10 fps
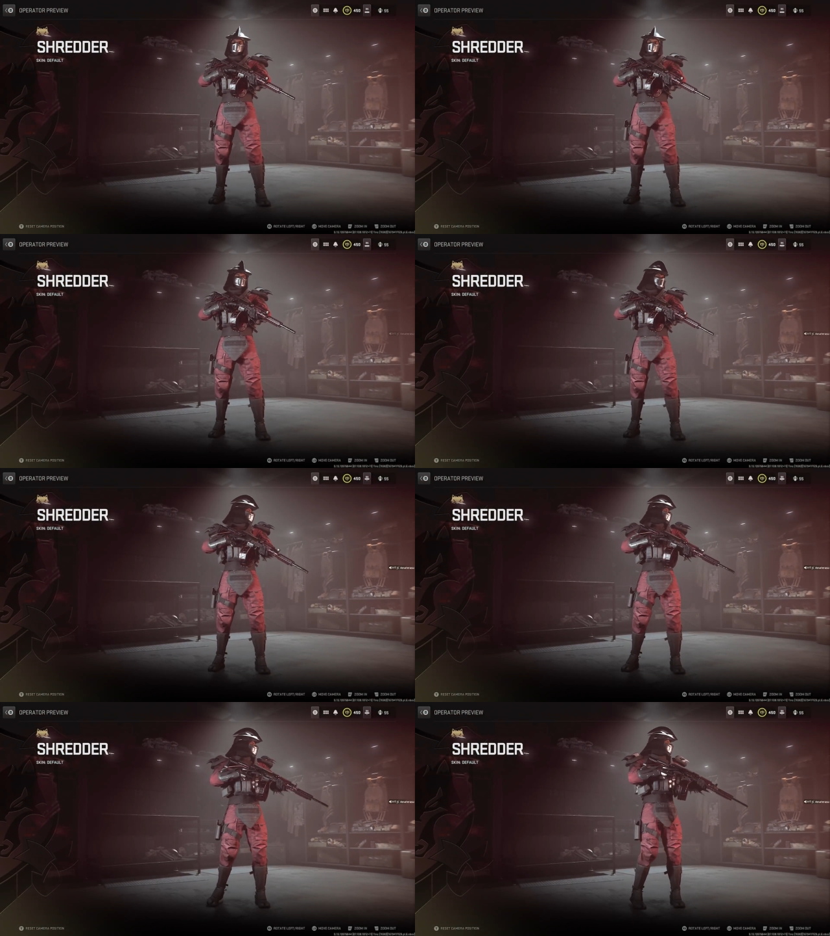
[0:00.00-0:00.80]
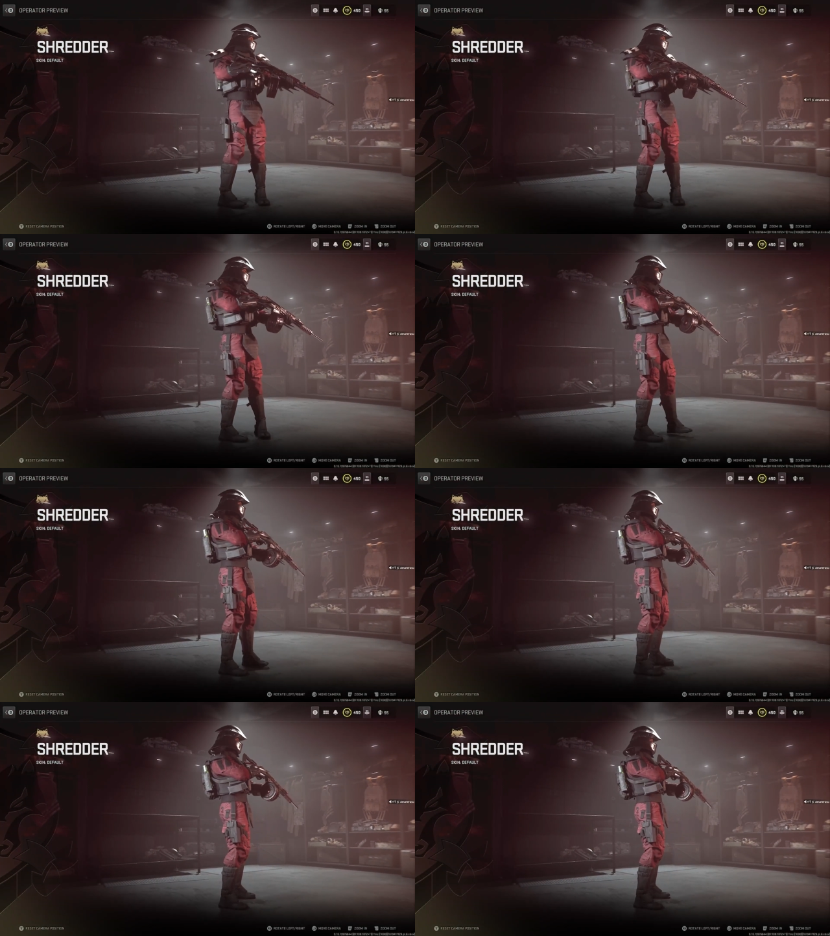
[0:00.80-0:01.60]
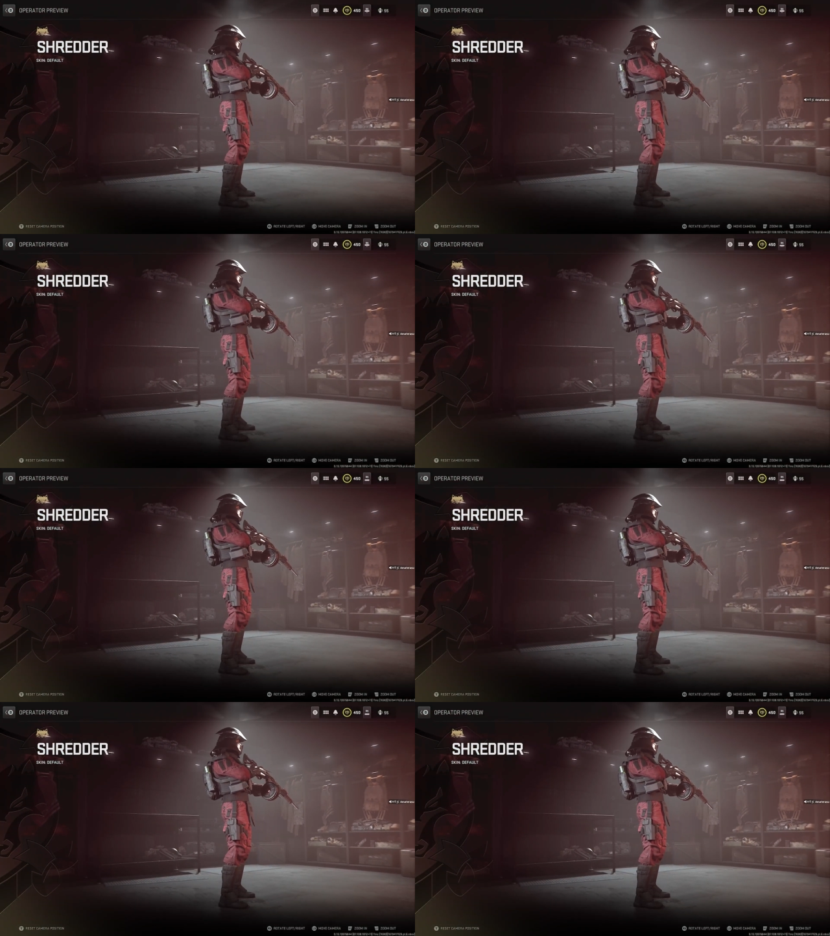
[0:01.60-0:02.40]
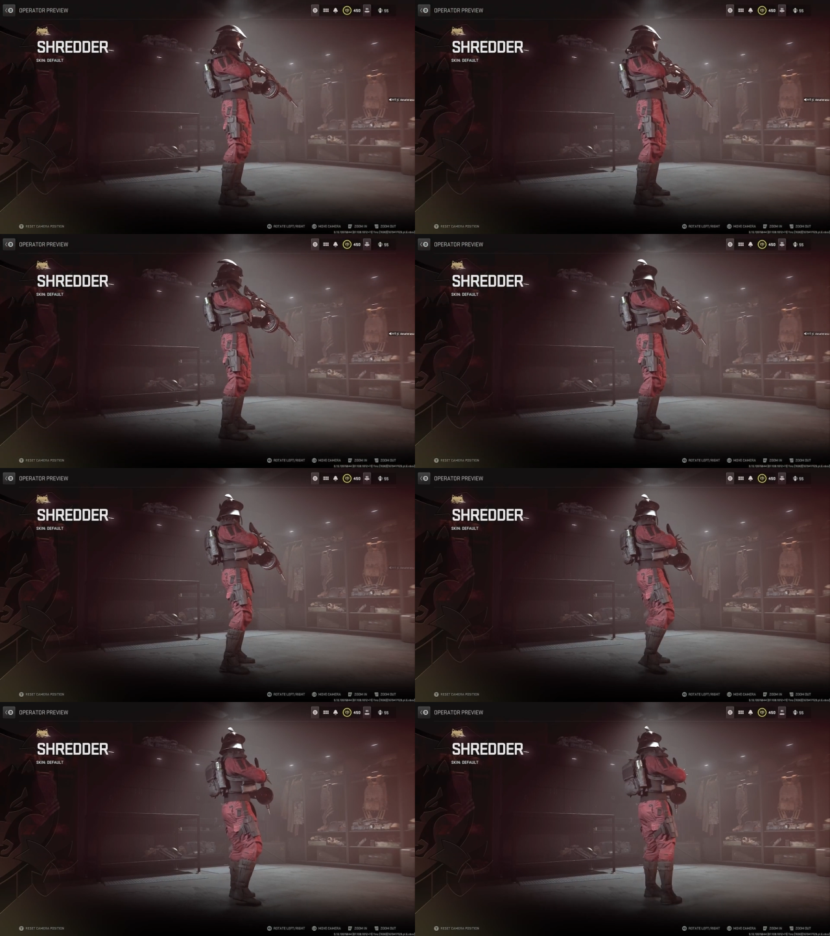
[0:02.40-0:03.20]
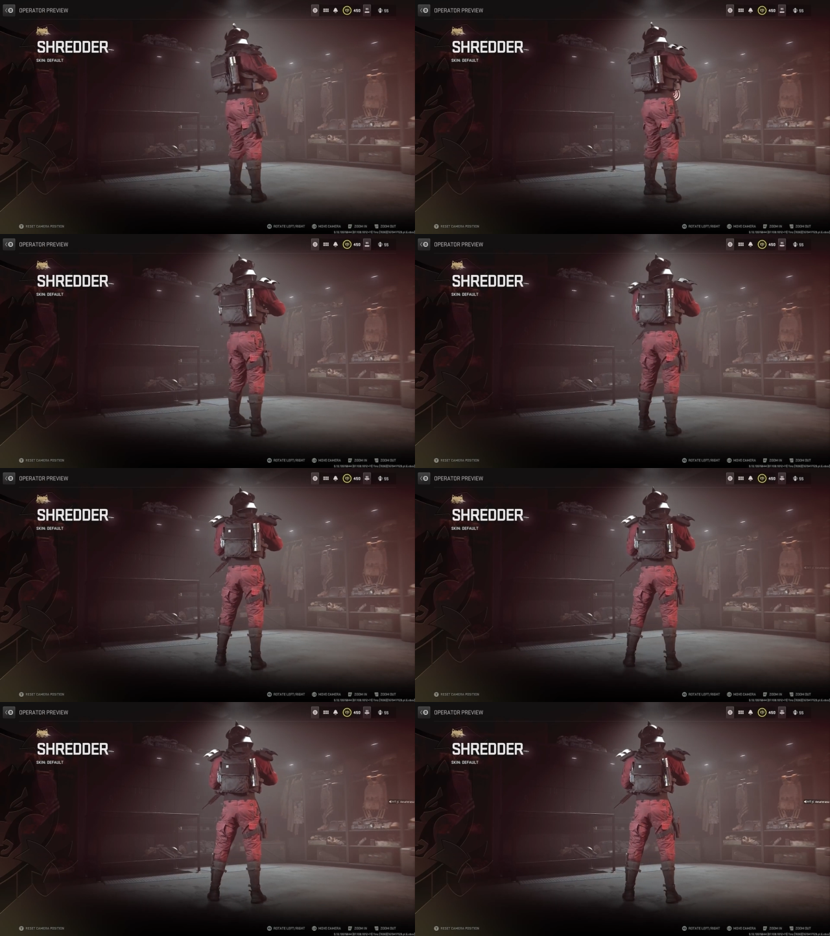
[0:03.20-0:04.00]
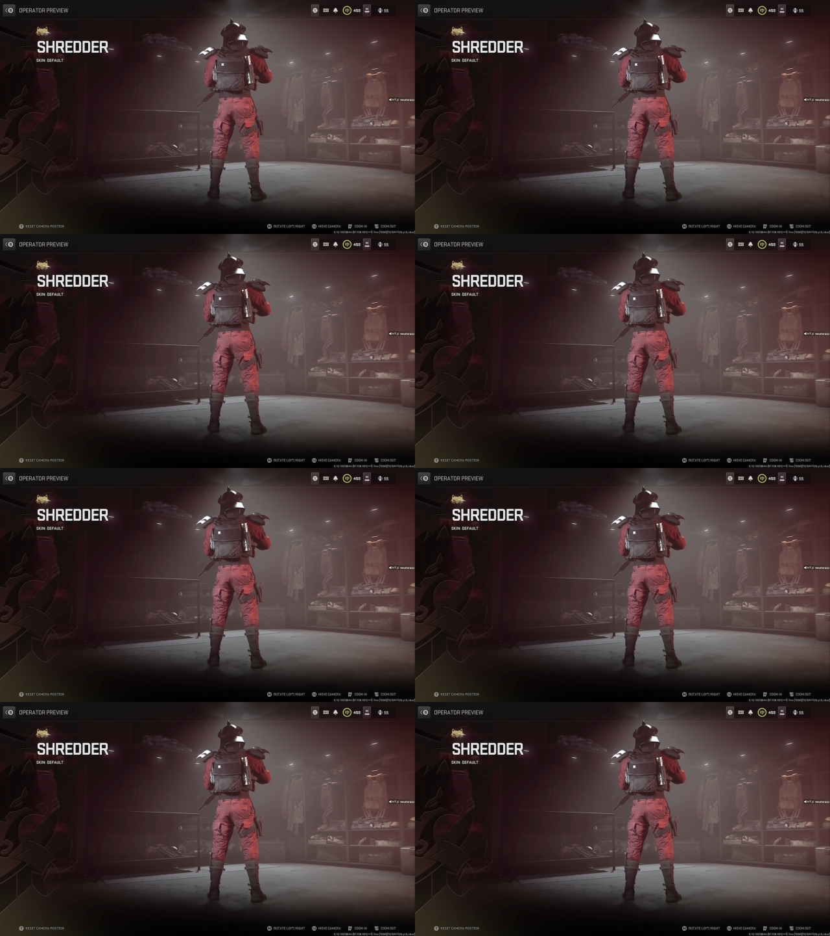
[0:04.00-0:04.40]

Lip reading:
Nobody's mouth can be seen.